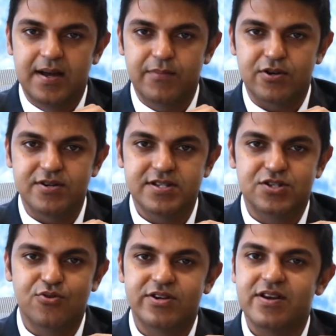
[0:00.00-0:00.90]

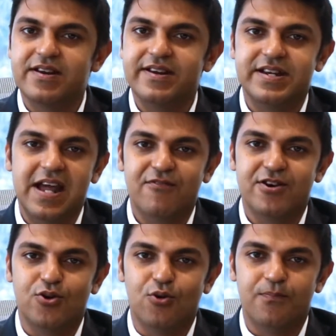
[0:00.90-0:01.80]
because you really never
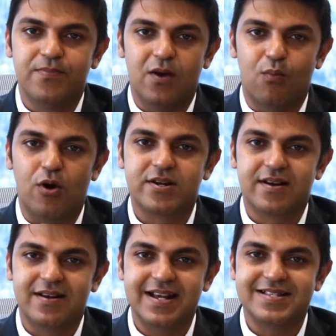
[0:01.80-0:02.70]
know
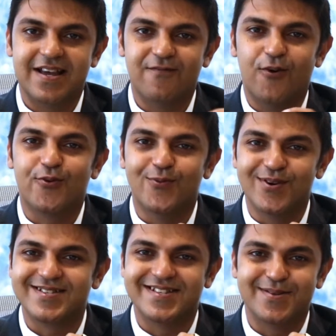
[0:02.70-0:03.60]
what clicks and what
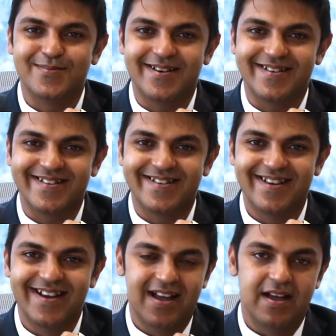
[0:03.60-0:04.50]
works in the market.
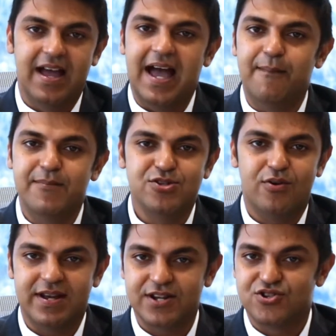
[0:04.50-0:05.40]

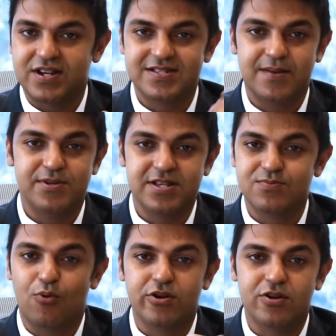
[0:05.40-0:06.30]
Amazon had changed their
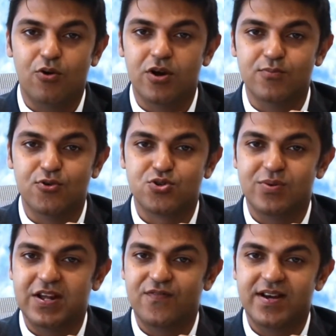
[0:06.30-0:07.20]
business model almost
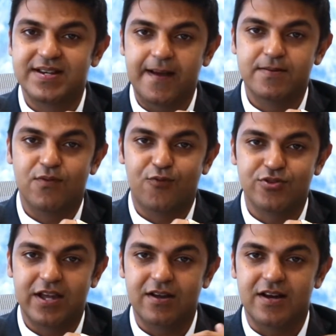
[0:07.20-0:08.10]
25 times before
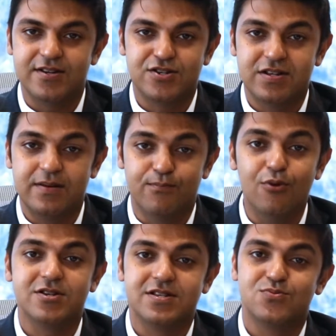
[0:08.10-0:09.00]
they understood that
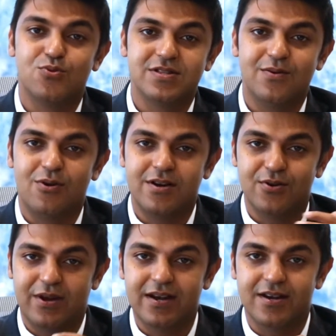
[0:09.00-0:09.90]
books is what they wanted
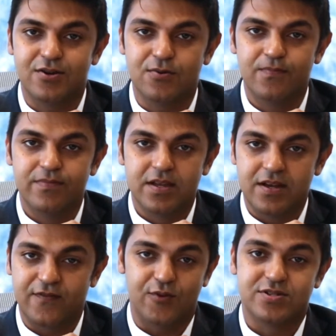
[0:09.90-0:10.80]
to get into.
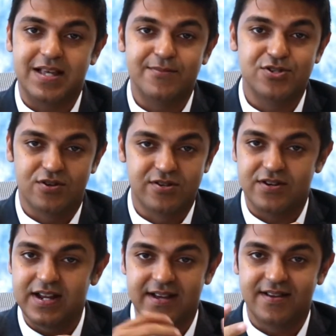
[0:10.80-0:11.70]
Of course, Amazon
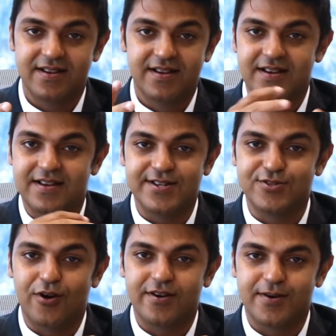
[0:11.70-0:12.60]
today is
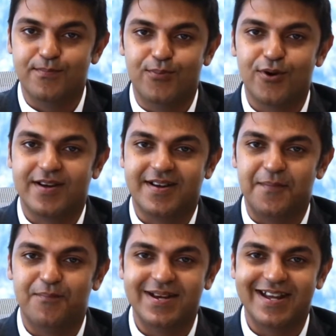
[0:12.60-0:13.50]
not a book
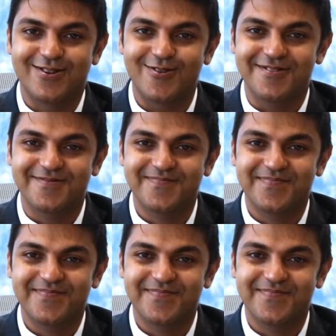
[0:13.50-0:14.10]
company at all.